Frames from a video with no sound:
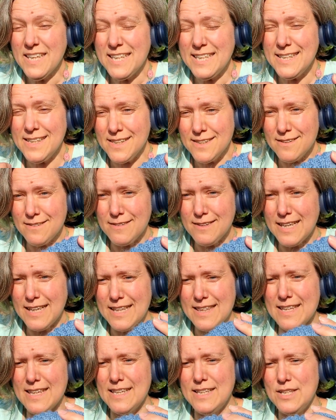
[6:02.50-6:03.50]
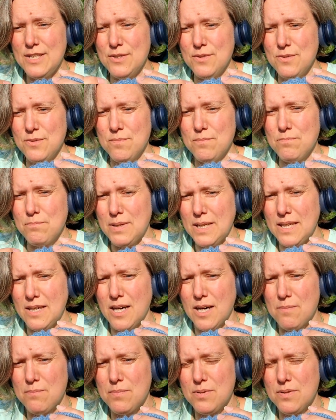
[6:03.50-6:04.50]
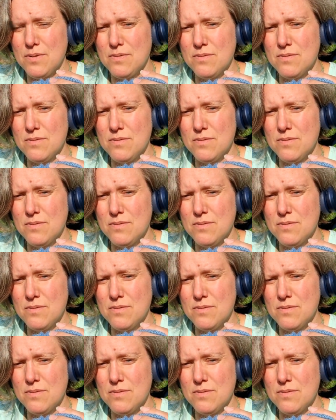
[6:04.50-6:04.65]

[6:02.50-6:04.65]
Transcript: needle, and then you pick up